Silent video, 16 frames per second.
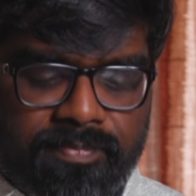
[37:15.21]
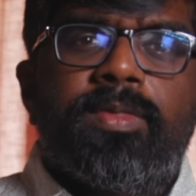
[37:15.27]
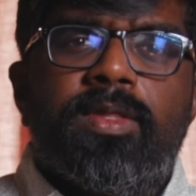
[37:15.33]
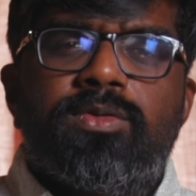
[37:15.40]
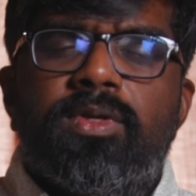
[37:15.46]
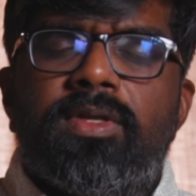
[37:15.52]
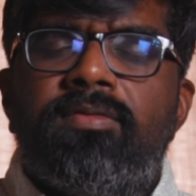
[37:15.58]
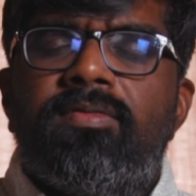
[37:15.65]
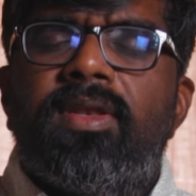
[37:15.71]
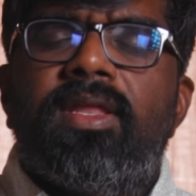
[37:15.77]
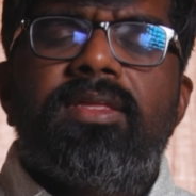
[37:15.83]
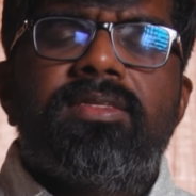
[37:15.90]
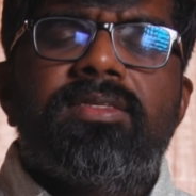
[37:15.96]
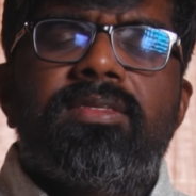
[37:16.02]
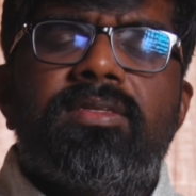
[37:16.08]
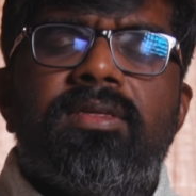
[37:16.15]
So even
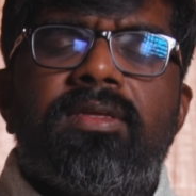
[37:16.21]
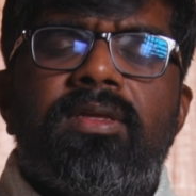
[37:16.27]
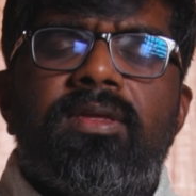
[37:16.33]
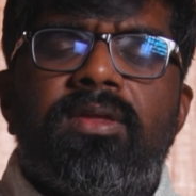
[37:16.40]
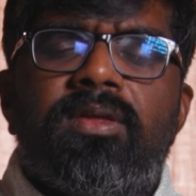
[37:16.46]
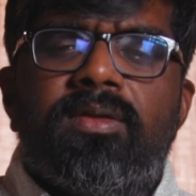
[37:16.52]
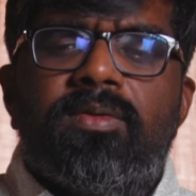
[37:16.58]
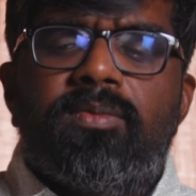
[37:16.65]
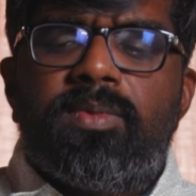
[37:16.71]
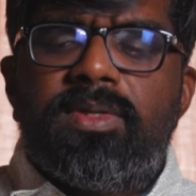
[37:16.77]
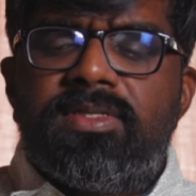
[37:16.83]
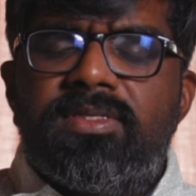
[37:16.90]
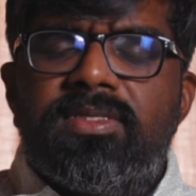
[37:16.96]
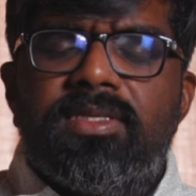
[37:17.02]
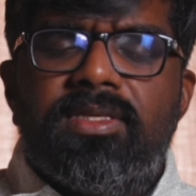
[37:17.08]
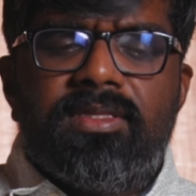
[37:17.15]
as we
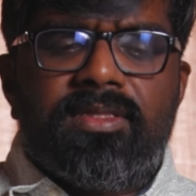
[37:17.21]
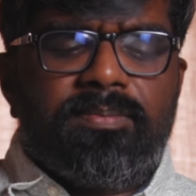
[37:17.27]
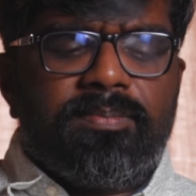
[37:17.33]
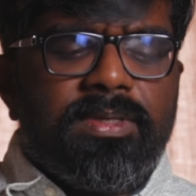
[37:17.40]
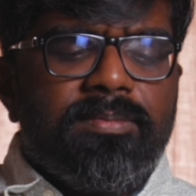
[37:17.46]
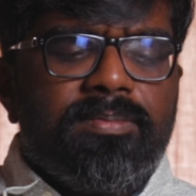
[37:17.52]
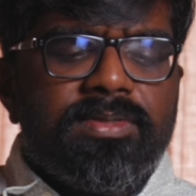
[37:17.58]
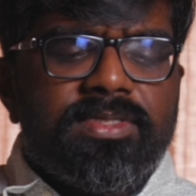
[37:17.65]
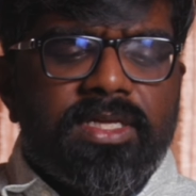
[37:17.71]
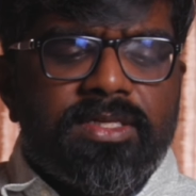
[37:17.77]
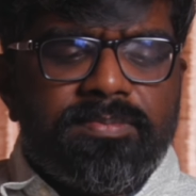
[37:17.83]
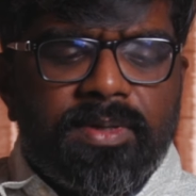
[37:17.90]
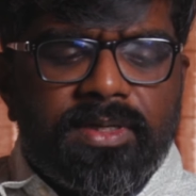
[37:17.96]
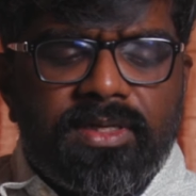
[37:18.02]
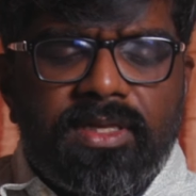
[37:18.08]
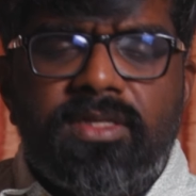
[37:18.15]
see the people's
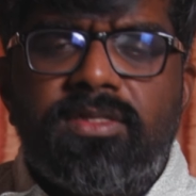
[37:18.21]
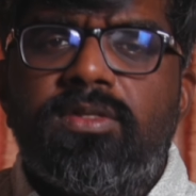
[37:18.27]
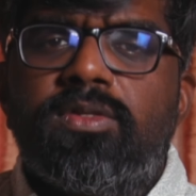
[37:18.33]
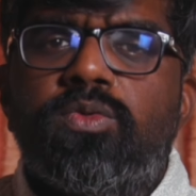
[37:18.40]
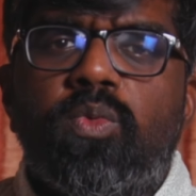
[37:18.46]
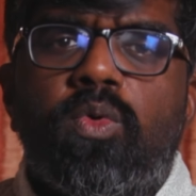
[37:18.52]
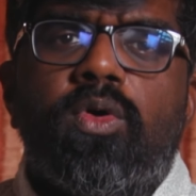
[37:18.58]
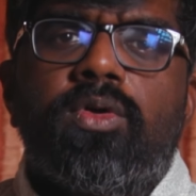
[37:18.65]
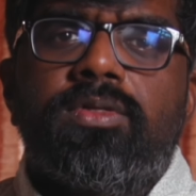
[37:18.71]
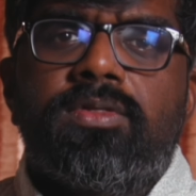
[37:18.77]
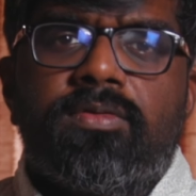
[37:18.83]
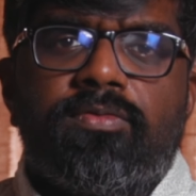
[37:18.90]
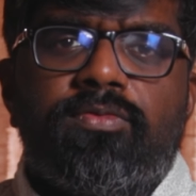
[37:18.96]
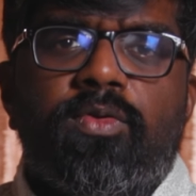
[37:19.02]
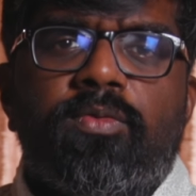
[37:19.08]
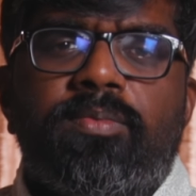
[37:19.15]
expectations
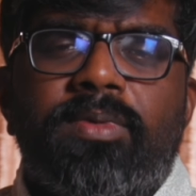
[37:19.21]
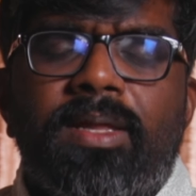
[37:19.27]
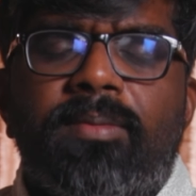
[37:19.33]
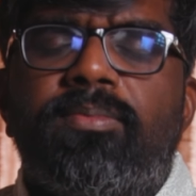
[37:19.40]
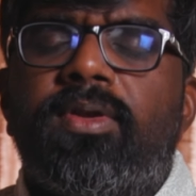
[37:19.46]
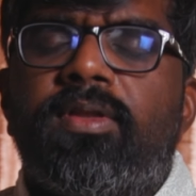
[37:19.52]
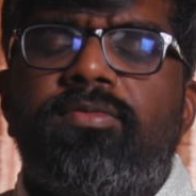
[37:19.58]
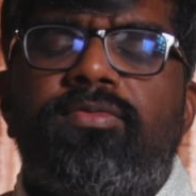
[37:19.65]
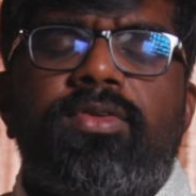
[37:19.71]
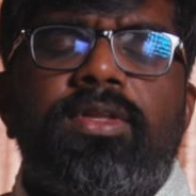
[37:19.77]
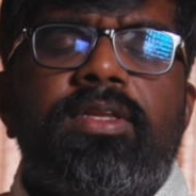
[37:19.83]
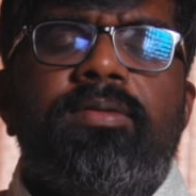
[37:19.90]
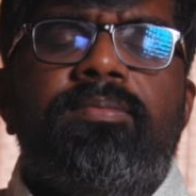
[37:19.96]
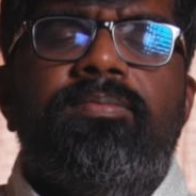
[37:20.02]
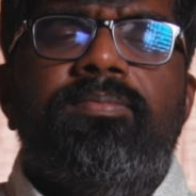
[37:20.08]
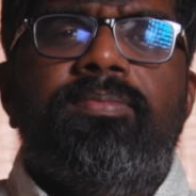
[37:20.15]
was for temporary
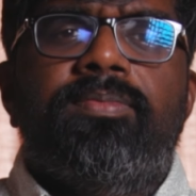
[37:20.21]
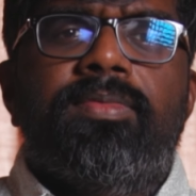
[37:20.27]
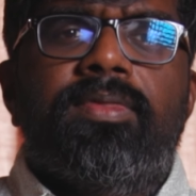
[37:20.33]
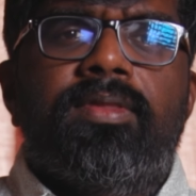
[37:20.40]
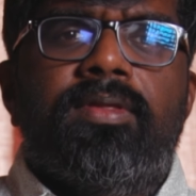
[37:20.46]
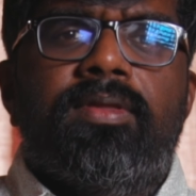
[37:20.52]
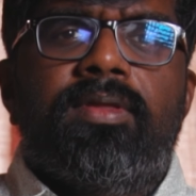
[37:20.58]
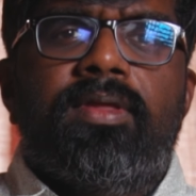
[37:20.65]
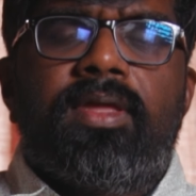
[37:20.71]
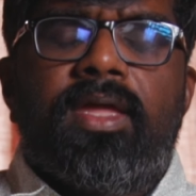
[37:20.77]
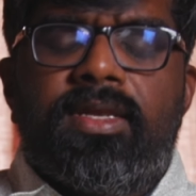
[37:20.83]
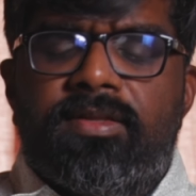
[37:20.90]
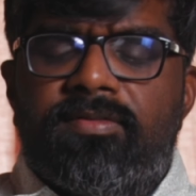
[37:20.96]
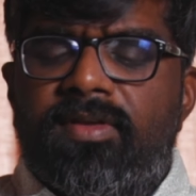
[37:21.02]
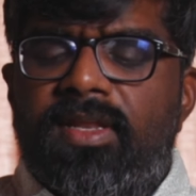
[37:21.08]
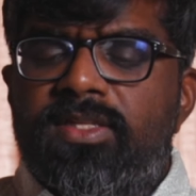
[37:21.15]
freedom,
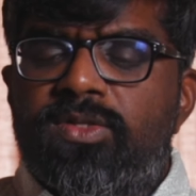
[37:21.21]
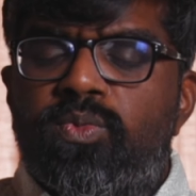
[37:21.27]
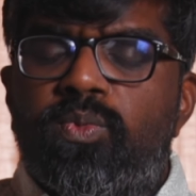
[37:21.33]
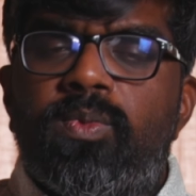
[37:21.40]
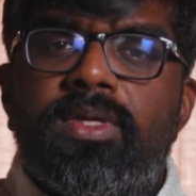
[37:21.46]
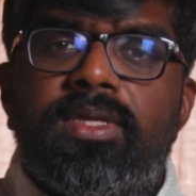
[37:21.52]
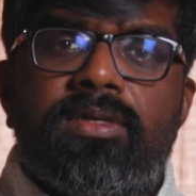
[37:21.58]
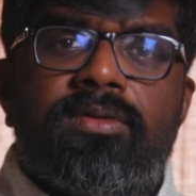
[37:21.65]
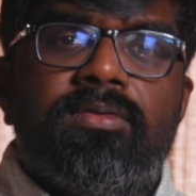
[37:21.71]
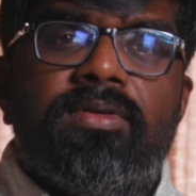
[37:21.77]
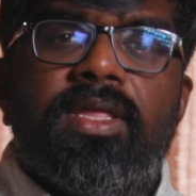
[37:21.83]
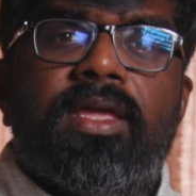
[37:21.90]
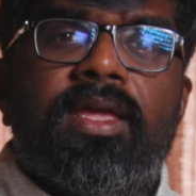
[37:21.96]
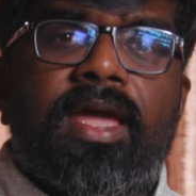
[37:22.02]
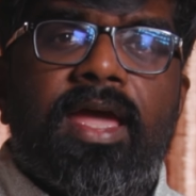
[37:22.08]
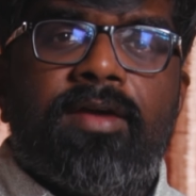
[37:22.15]
and even as we
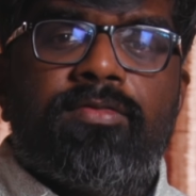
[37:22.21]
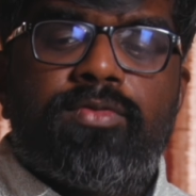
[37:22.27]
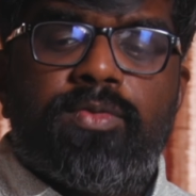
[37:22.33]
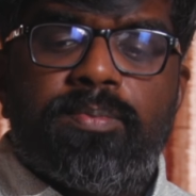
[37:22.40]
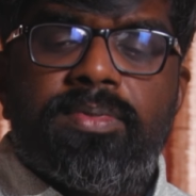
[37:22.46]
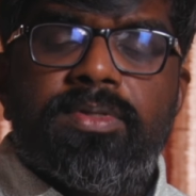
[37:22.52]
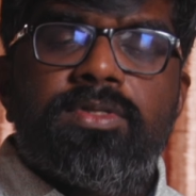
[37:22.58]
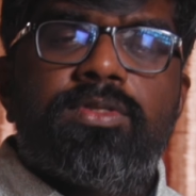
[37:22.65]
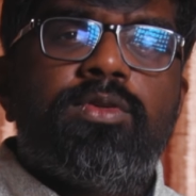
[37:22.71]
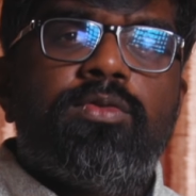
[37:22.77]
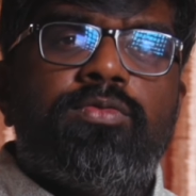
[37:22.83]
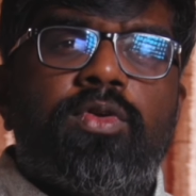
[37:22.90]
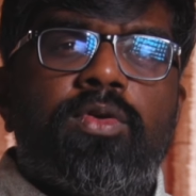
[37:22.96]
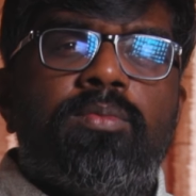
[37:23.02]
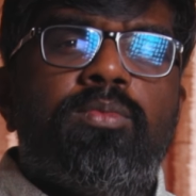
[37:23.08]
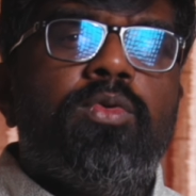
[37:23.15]
today have to pursue
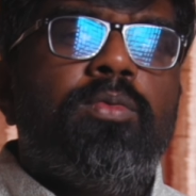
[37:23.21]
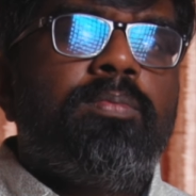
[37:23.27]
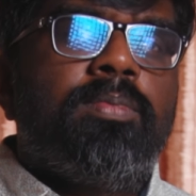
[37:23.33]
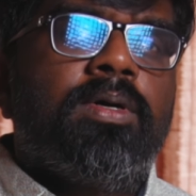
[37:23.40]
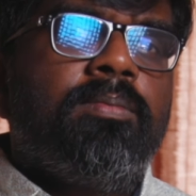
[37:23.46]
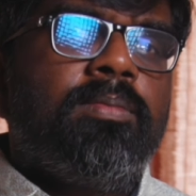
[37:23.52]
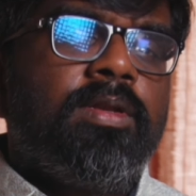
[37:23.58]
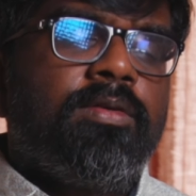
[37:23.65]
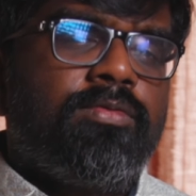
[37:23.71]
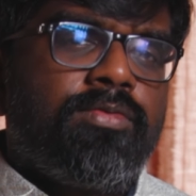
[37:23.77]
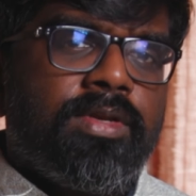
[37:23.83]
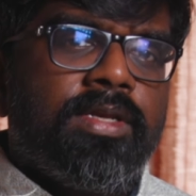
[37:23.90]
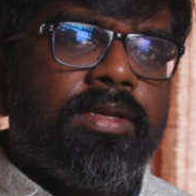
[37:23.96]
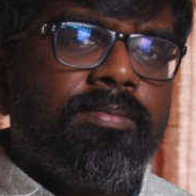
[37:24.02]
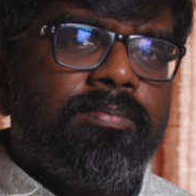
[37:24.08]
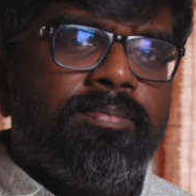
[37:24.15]
for a more permanent
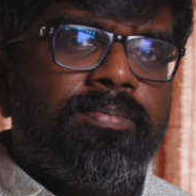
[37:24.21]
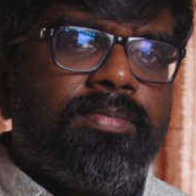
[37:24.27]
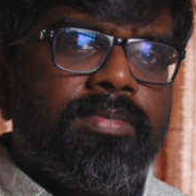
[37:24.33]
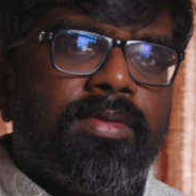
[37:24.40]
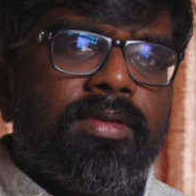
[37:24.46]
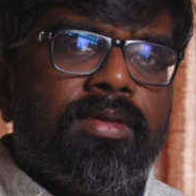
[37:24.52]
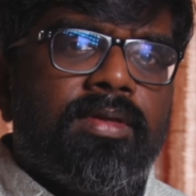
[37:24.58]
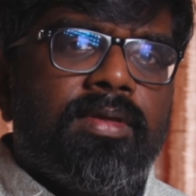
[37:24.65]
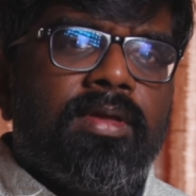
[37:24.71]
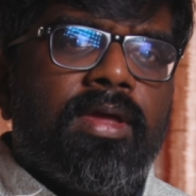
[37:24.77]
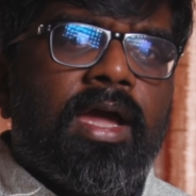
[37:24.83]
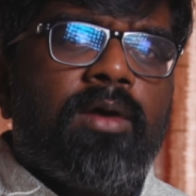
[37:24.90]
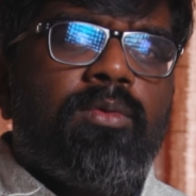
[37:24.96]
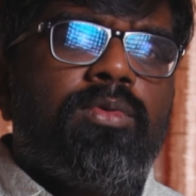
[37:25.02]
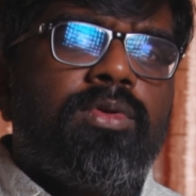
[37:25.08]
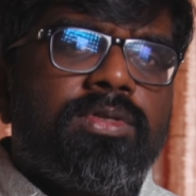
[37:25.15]
freedom,
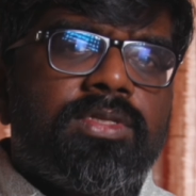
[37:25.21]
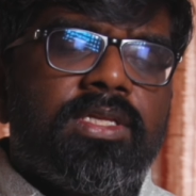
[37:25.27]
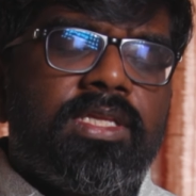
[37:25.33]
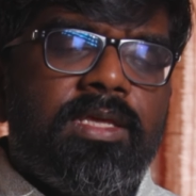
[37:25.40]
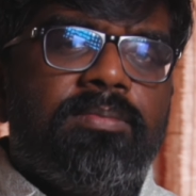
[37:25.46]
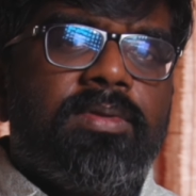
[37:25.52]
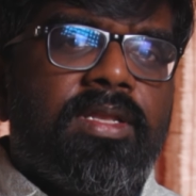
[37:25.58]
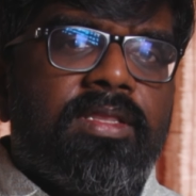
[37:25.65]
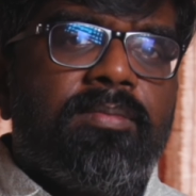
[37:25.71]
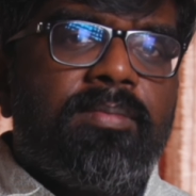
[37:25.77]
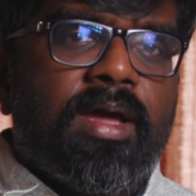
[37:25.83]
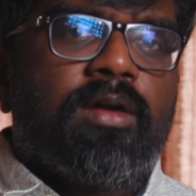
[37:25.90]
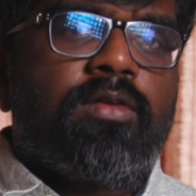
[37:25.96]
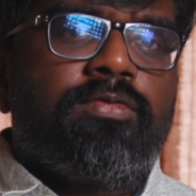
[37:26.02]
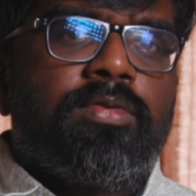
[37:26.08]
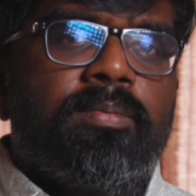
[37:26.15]
I want us to keep that at the
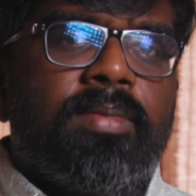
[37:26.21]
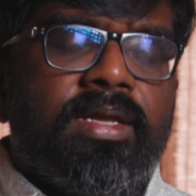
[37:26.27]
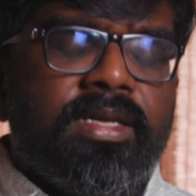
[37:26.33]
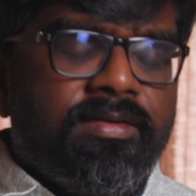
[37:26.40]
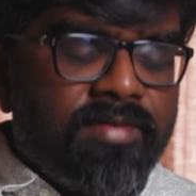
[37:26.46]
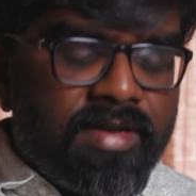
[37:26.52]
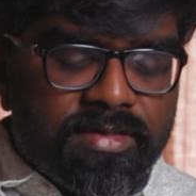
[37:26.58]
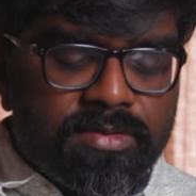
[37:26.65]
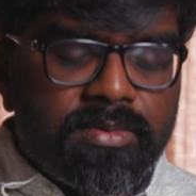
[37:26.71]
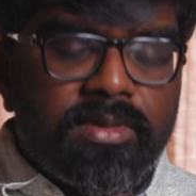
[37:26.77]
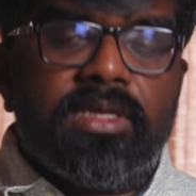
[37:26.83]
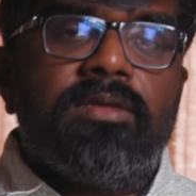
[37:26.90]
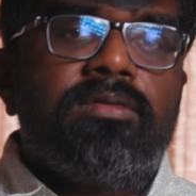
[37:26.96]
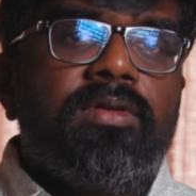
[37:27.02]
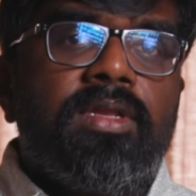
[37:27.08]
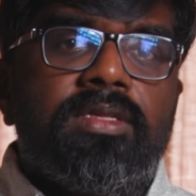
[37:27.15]
back of our mind even as we
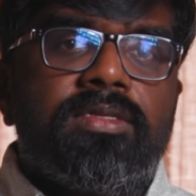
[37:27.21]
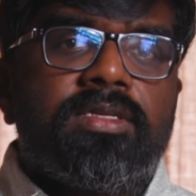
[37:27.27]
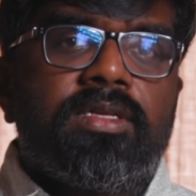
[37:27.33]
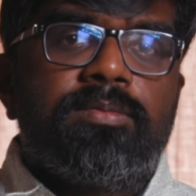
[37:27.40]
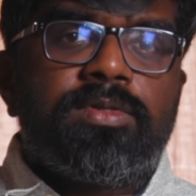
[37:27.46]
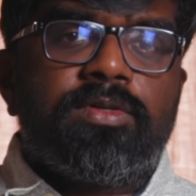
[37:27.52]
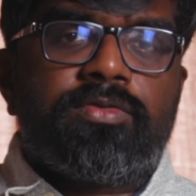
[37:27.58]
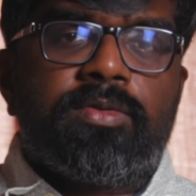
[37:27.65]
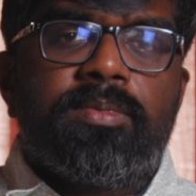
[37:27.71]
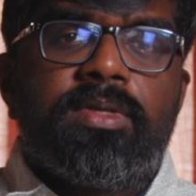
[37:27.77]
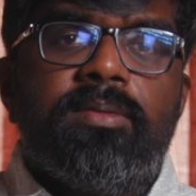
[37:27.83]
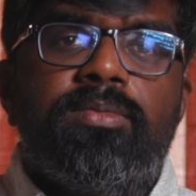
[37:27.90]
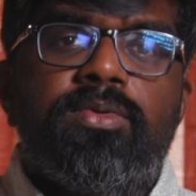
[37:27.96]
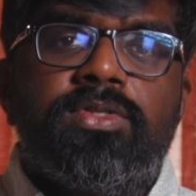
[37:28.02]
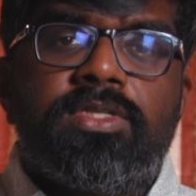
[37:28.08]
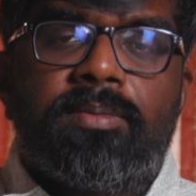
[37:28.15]
read today's scripture from
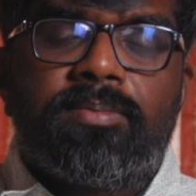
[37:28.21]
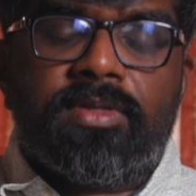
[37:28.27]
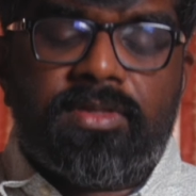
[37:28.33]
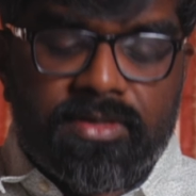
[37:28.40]
Hebrews chapter